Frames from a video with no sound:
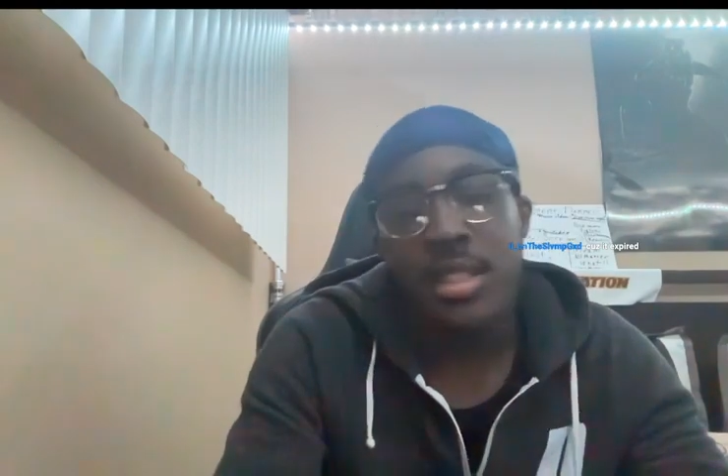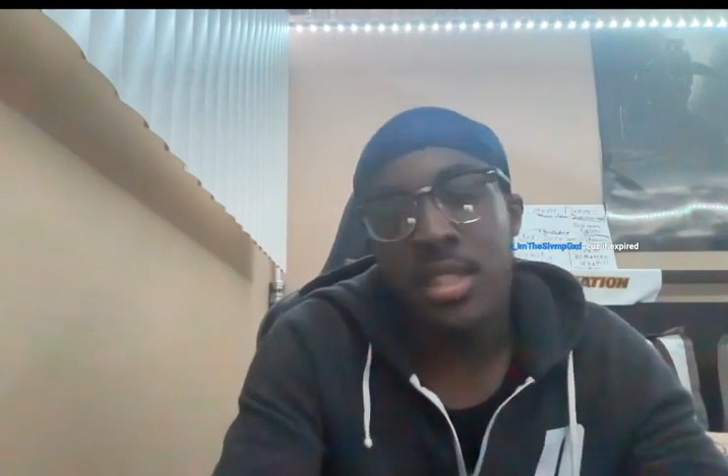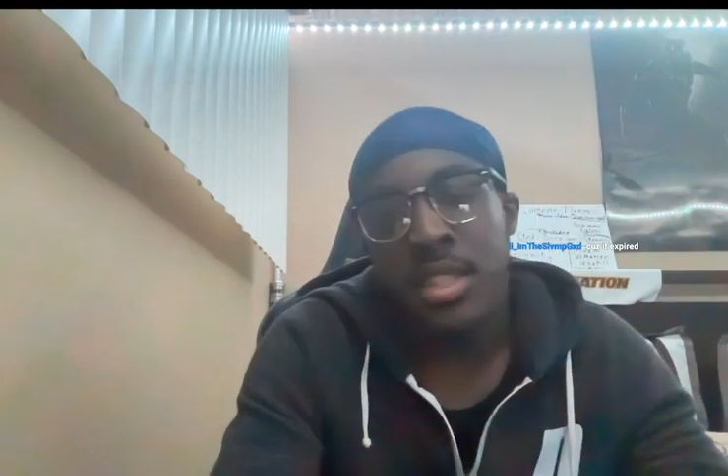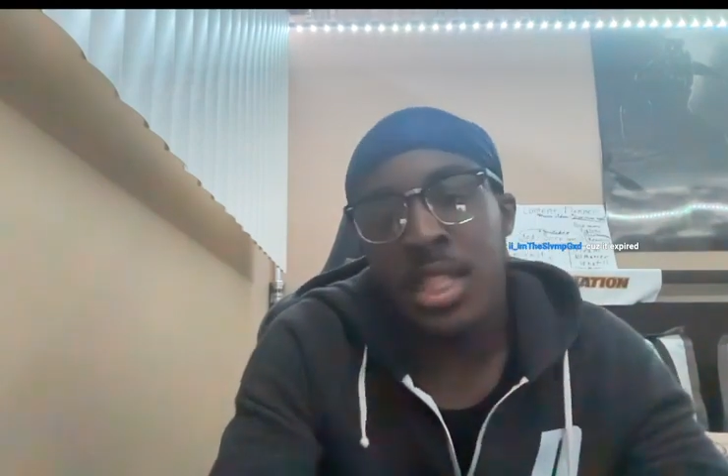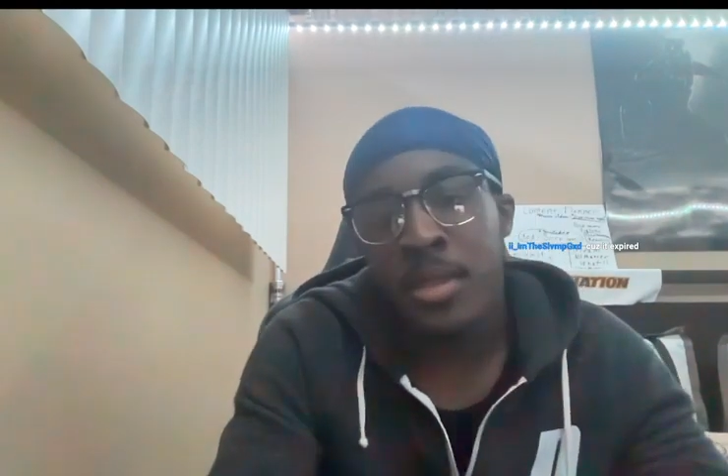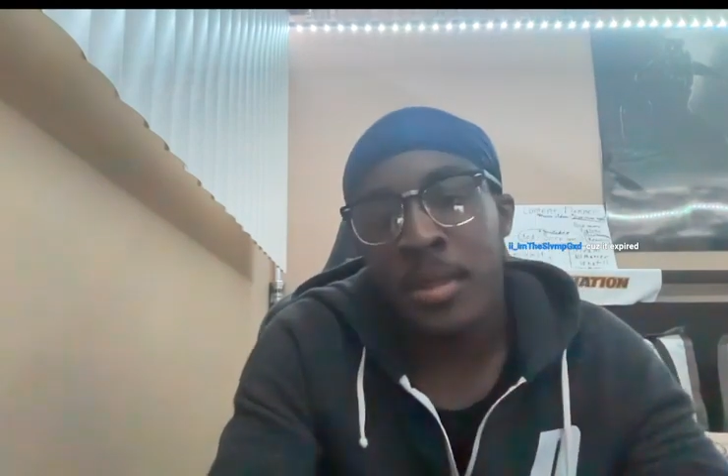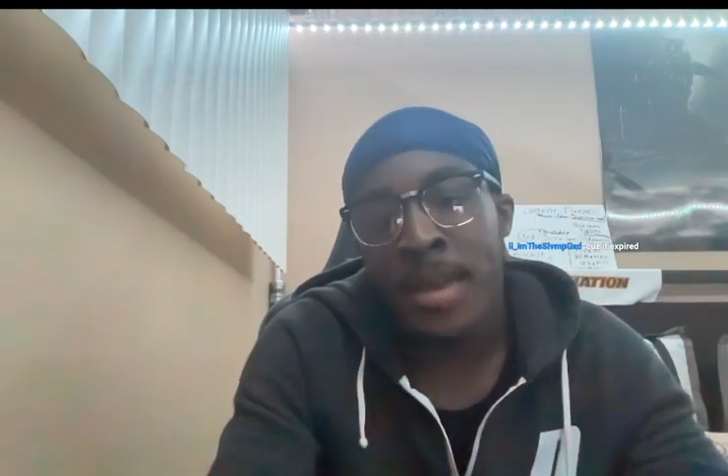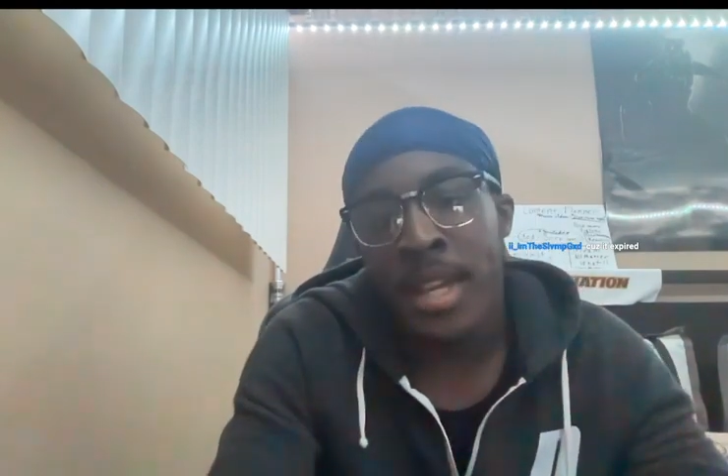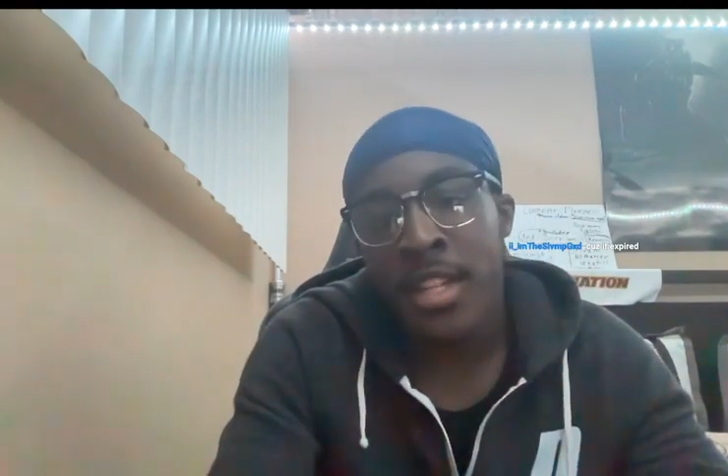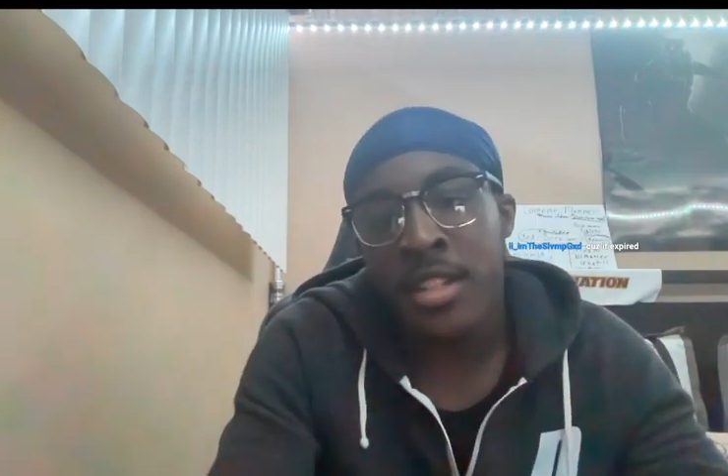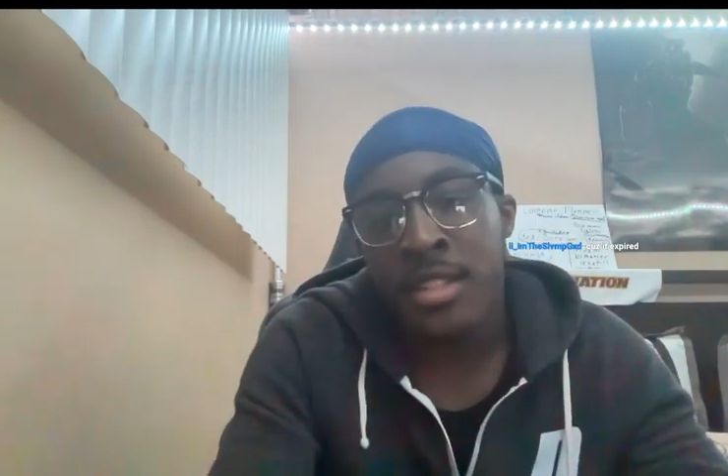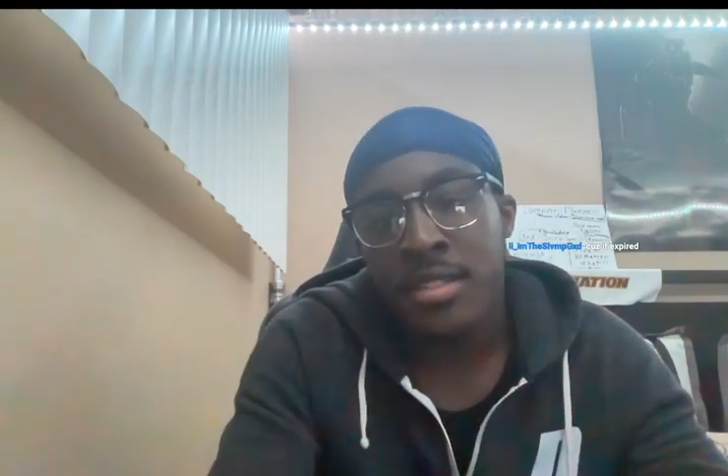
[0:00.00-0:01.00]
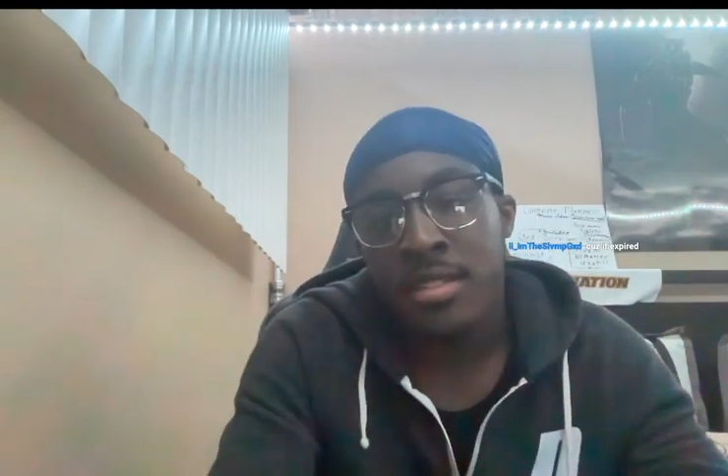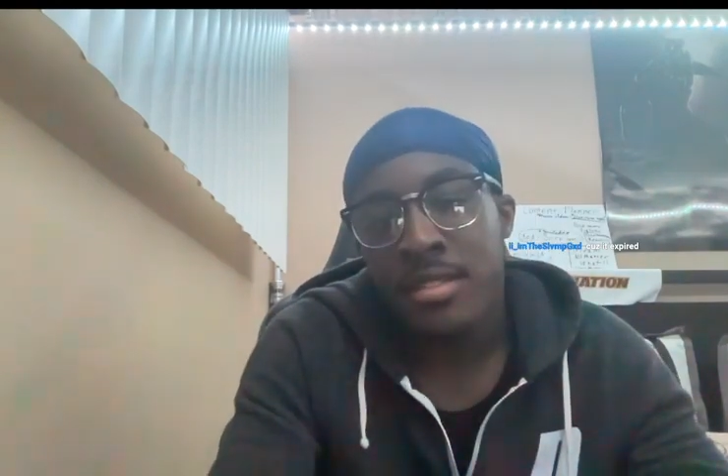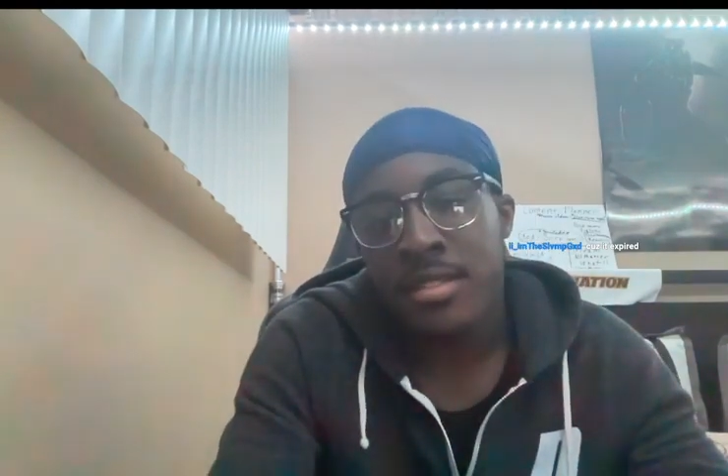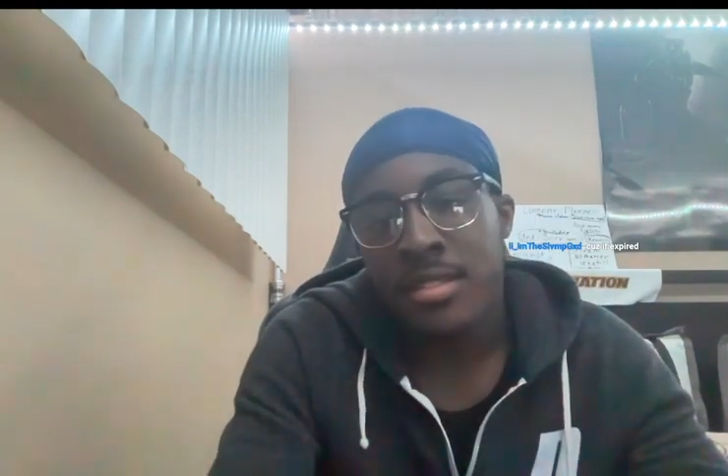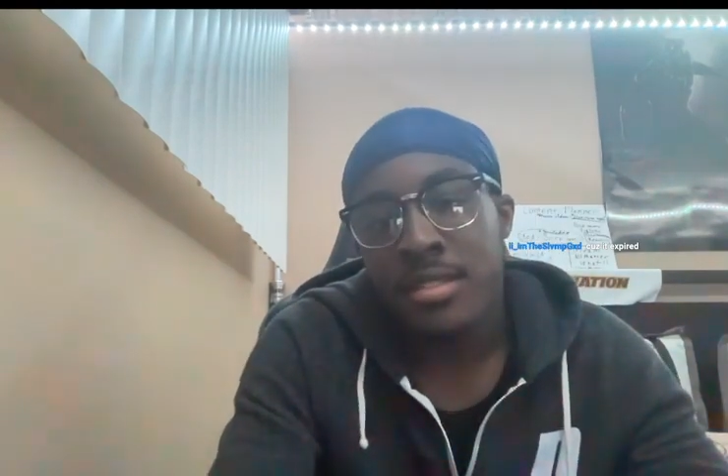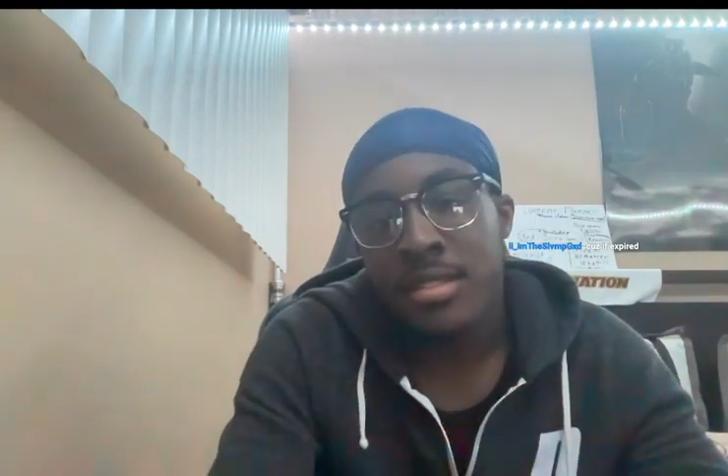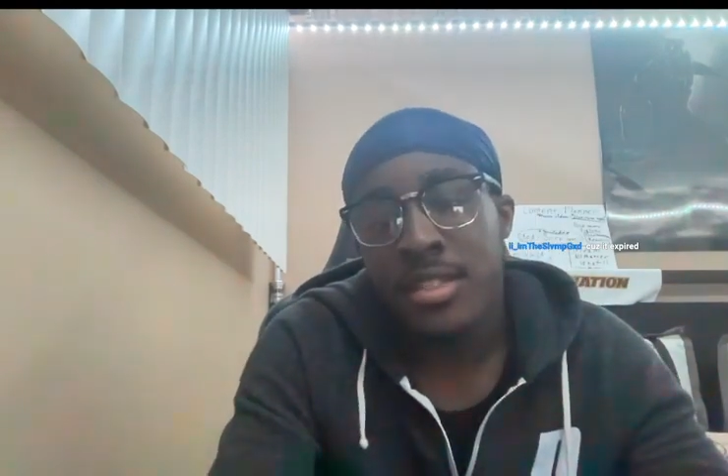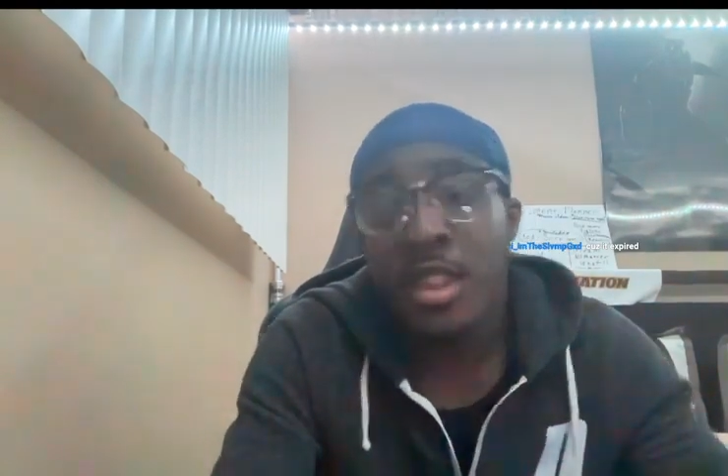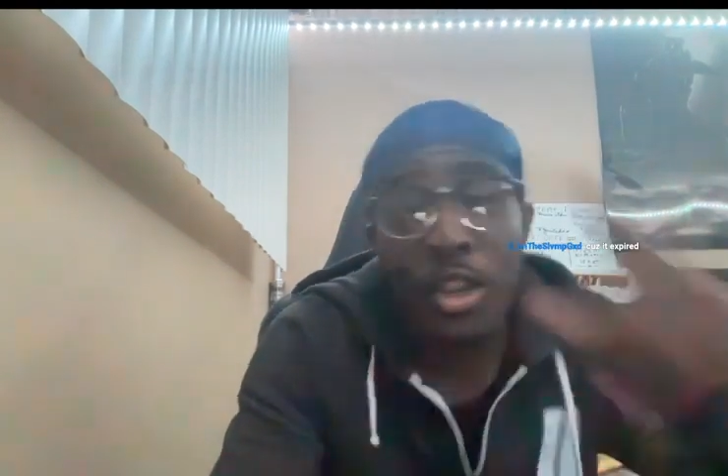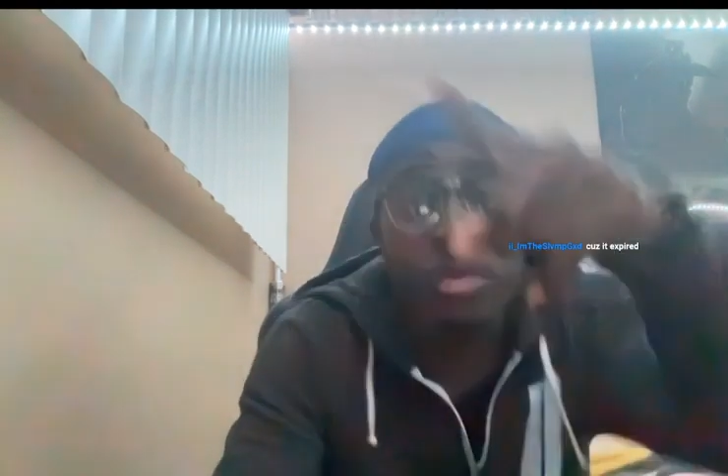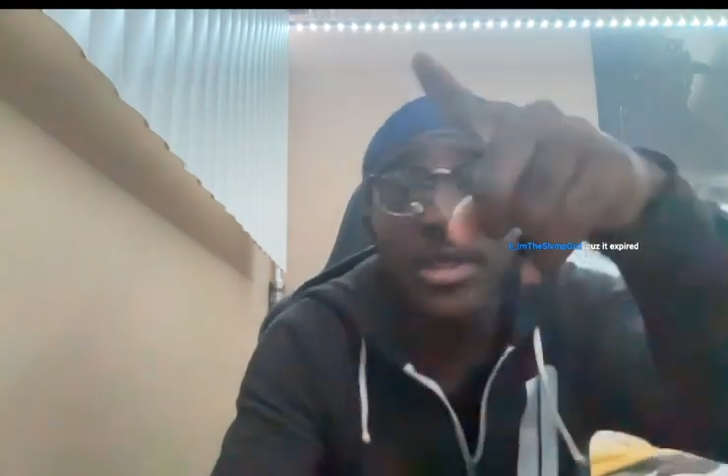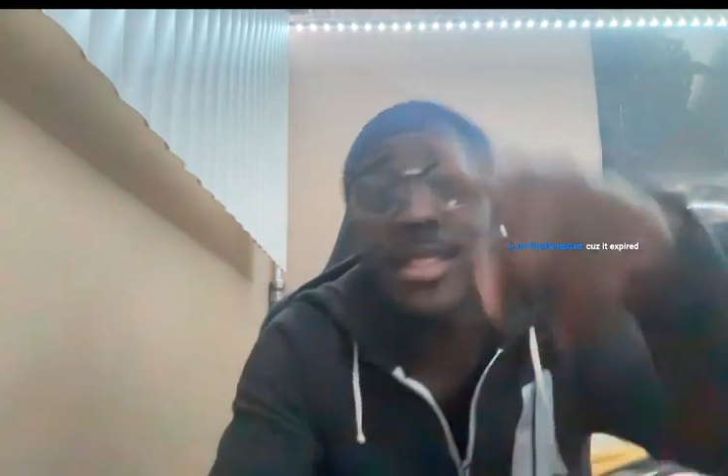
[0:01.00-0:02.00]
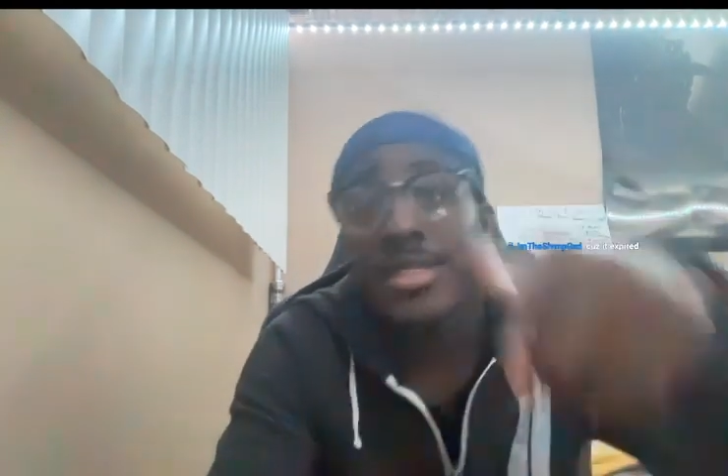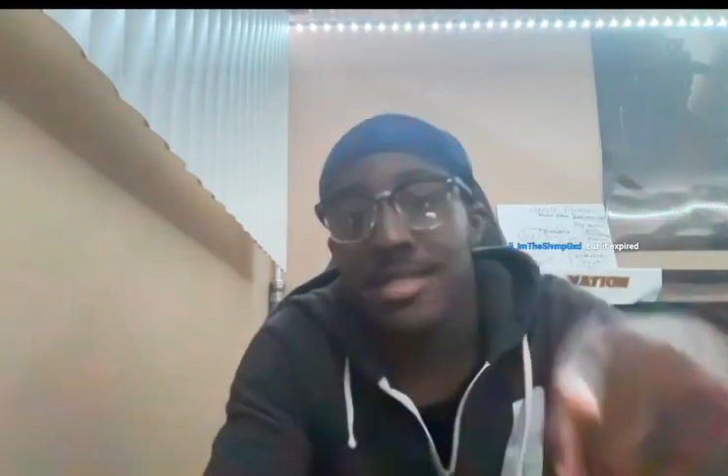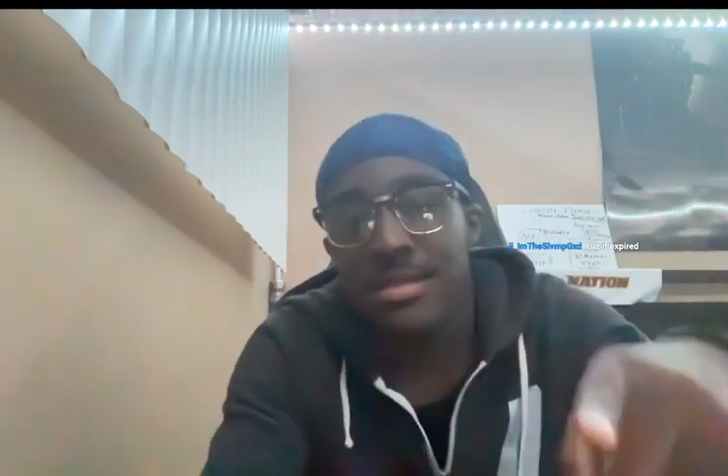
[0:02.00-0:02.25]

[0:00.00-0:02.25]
uh, we back here, still on Twitch.